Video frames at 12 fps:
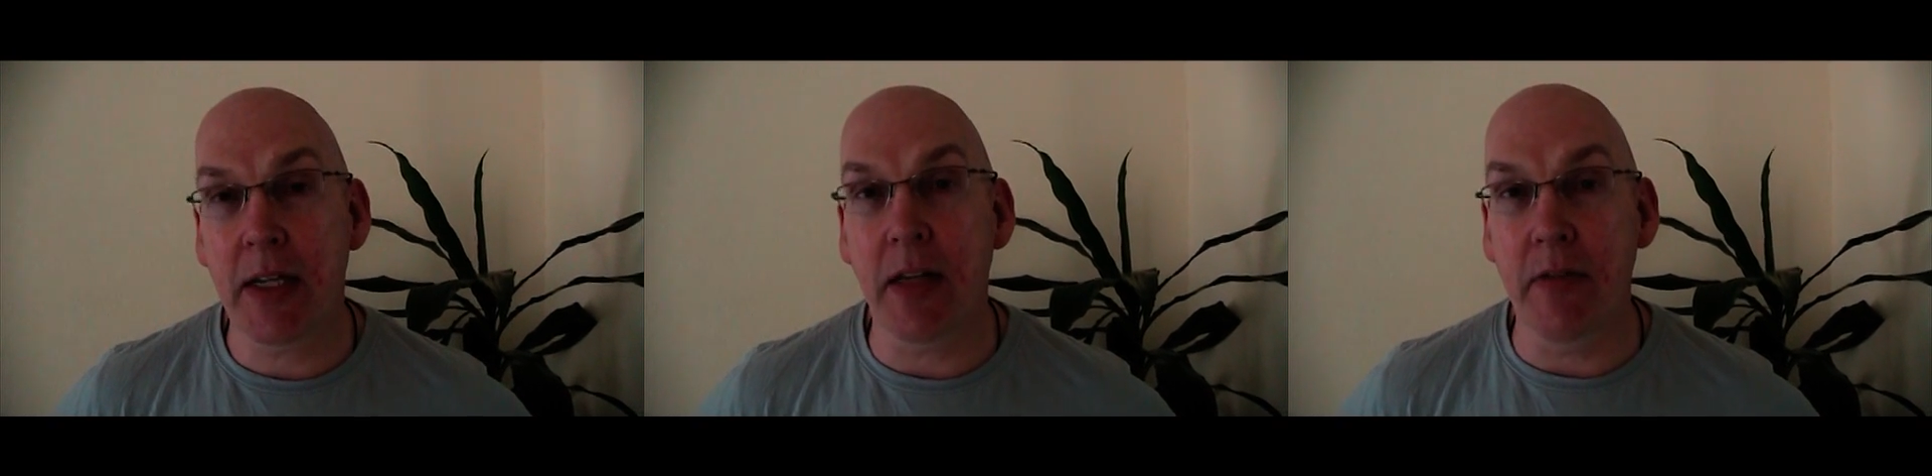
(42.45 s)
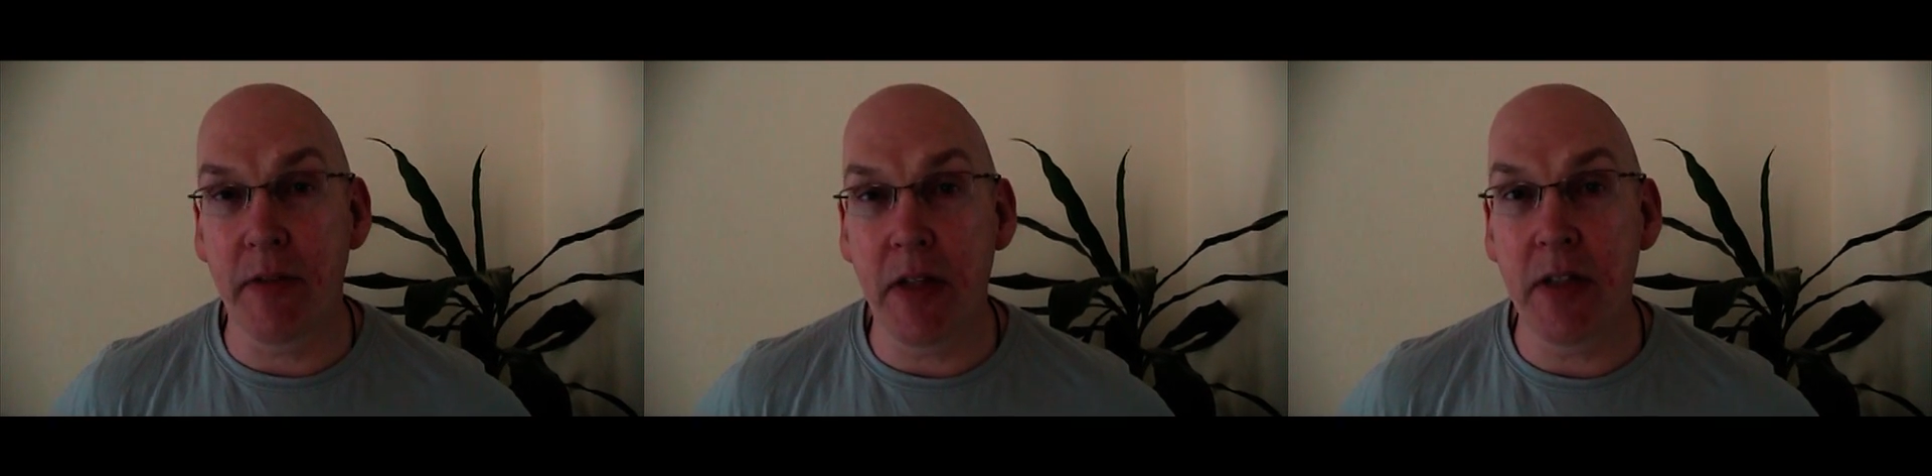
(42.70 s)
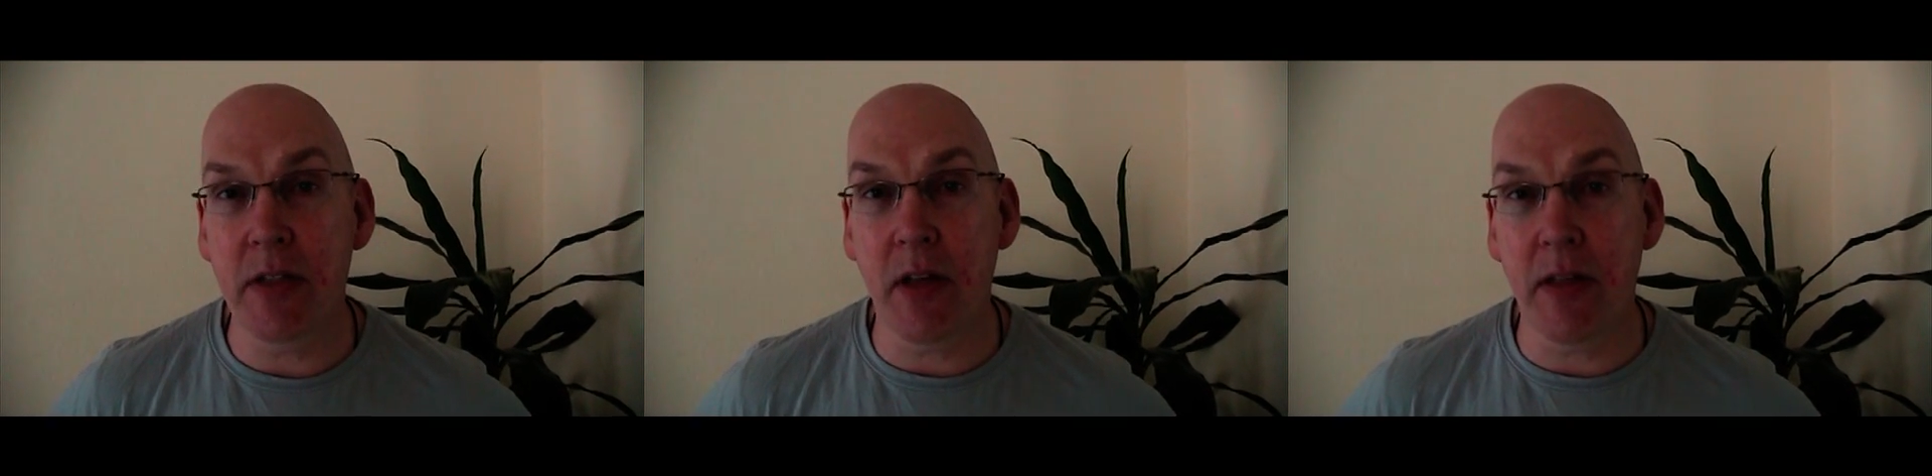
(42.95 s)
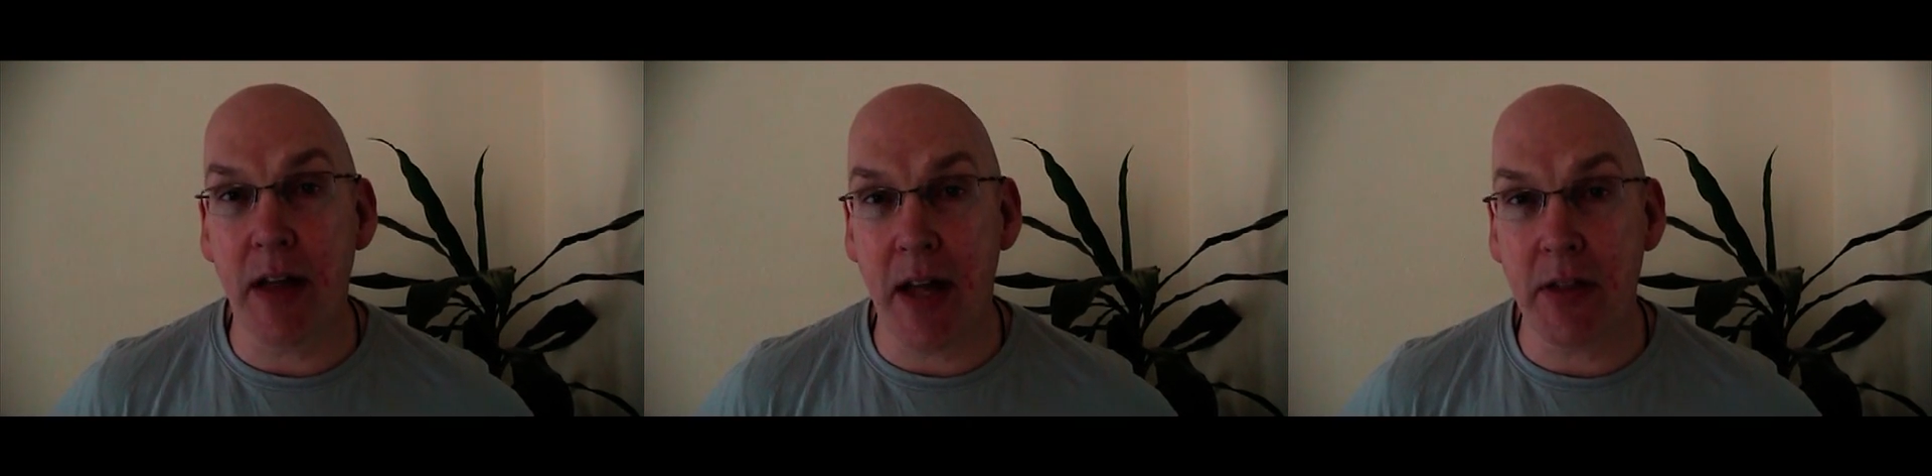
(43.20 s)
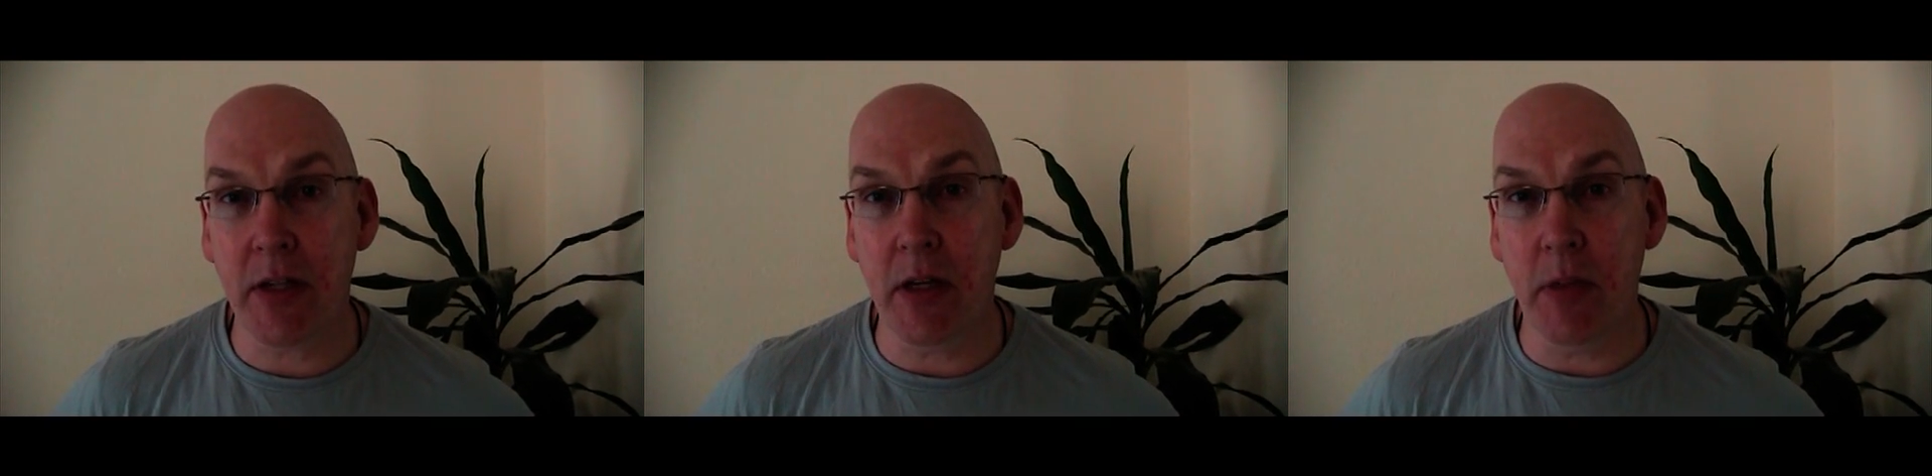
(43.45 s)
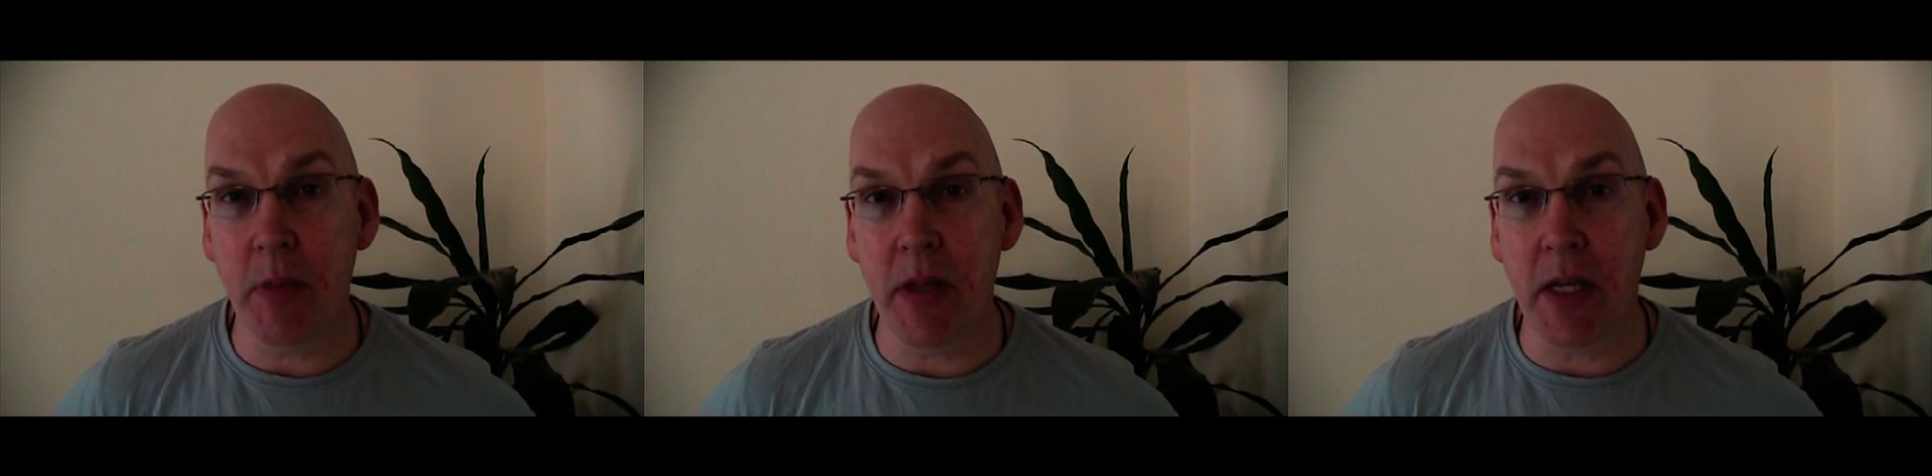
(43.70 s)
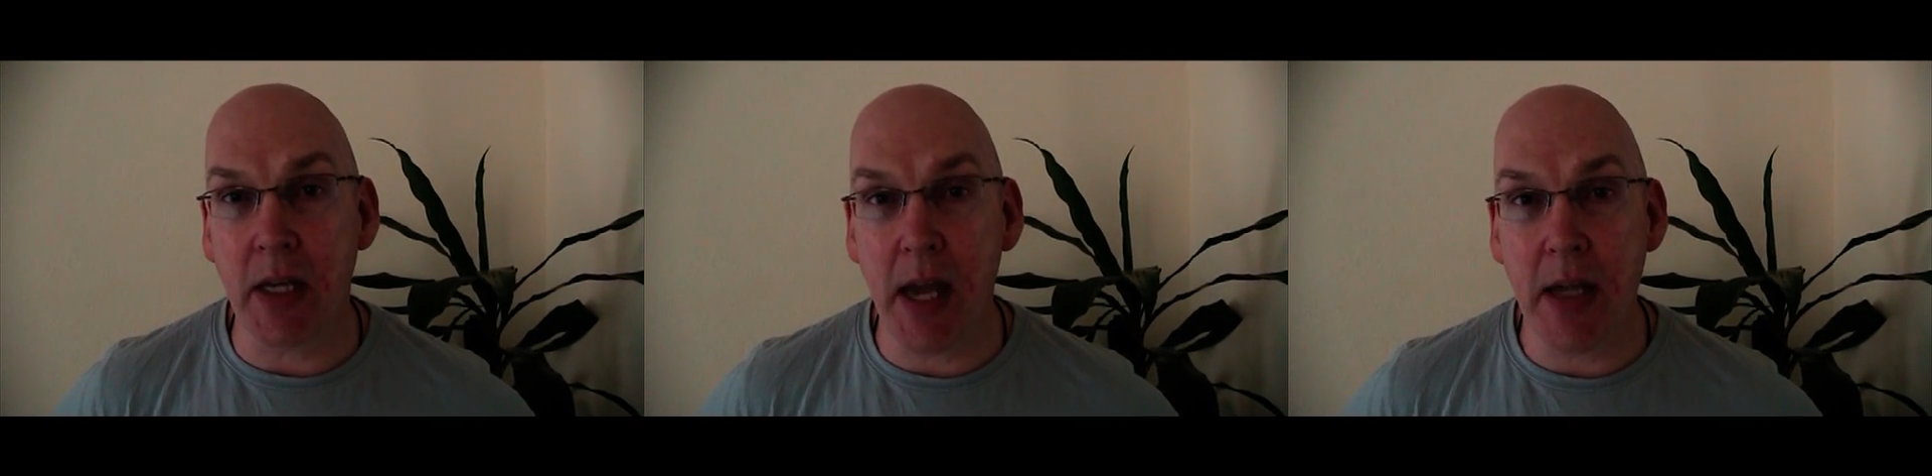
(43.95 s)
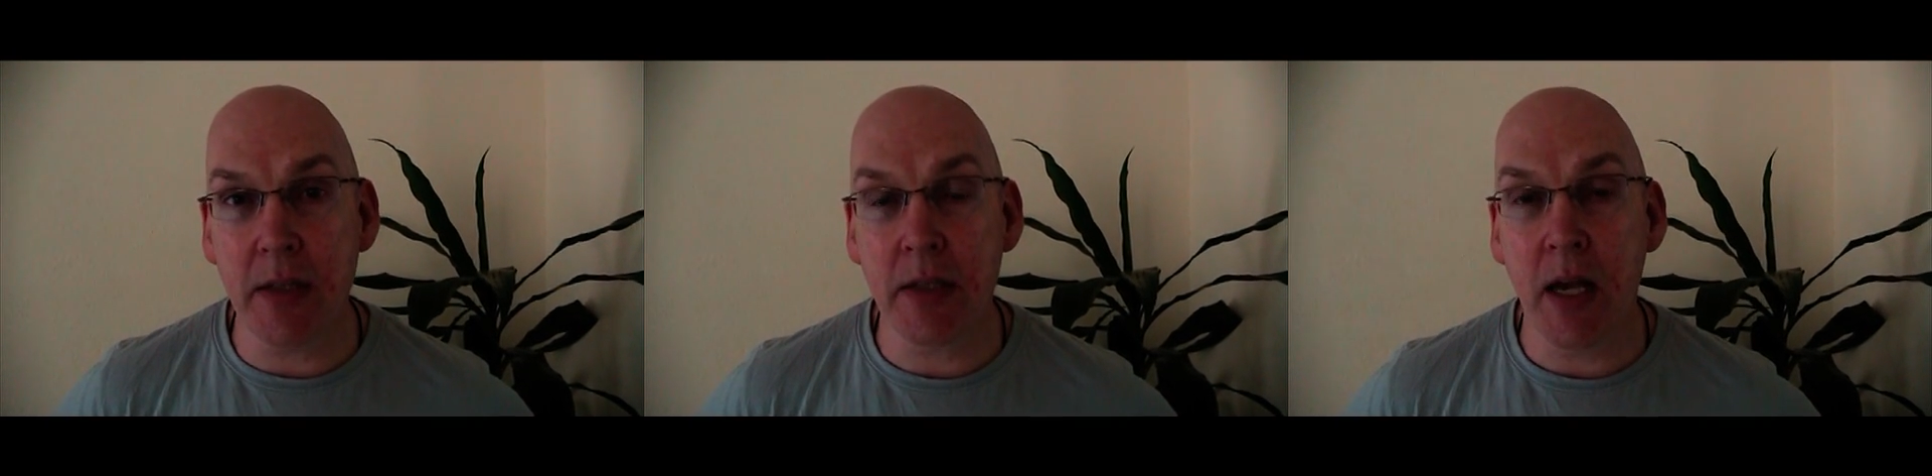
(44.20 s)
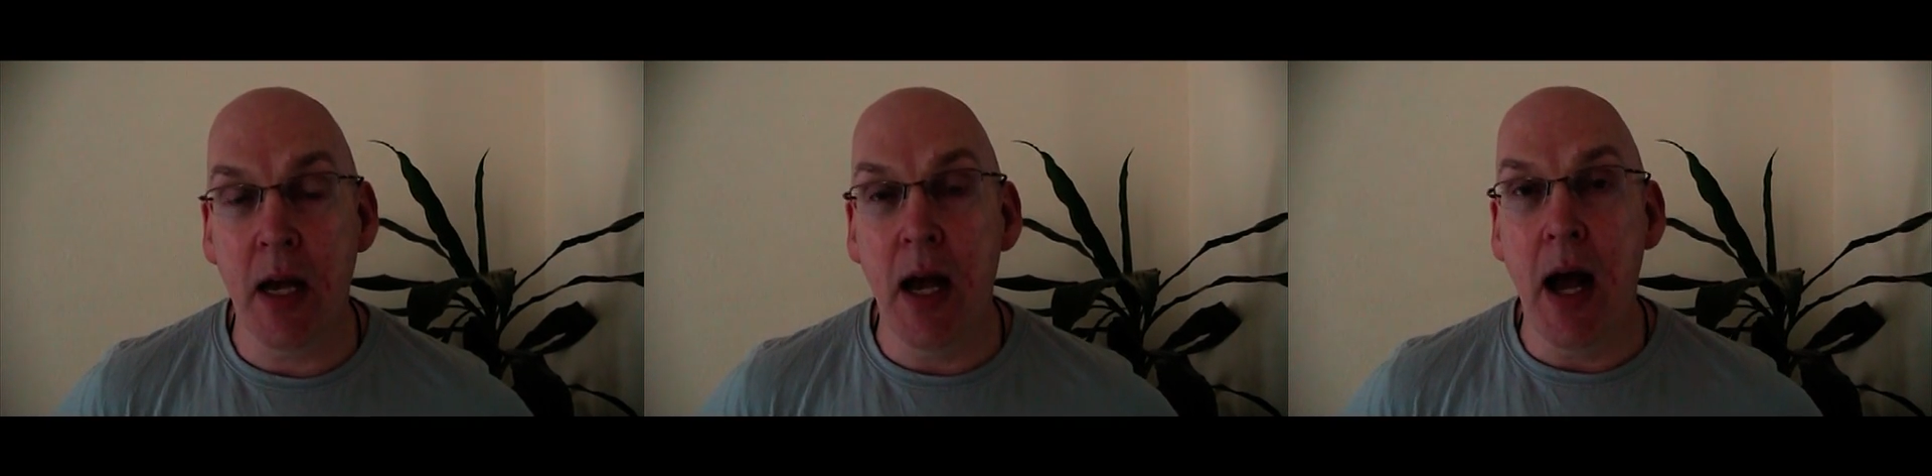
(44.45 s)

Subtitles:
convinced that that's going to be the case.